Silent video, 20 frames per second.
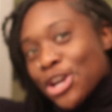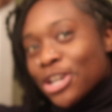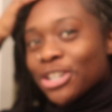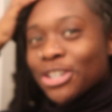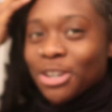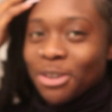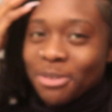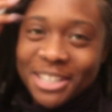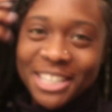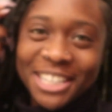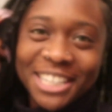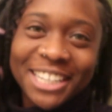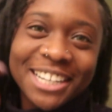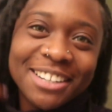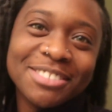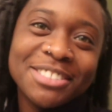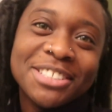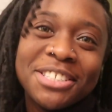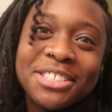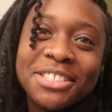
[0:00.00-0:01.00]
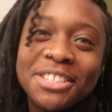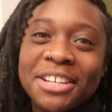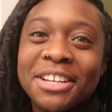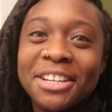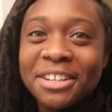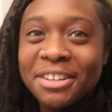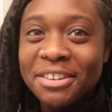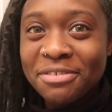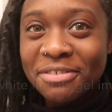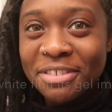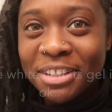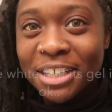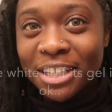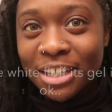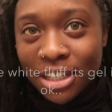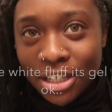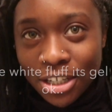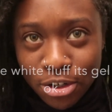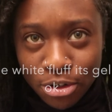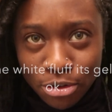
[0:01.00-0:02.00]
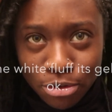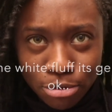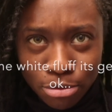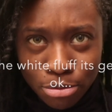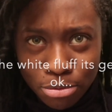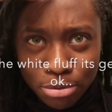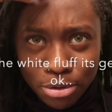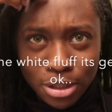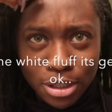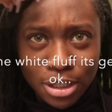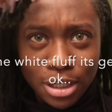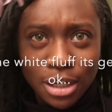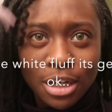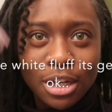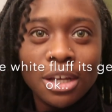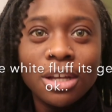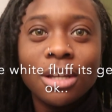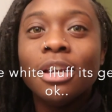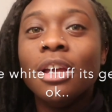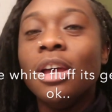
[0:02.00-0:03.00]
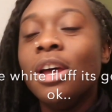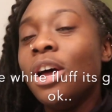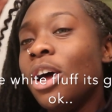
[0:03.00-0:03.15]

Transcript: No, I'm kidding. I'm just feeling good. Oh, what the hell.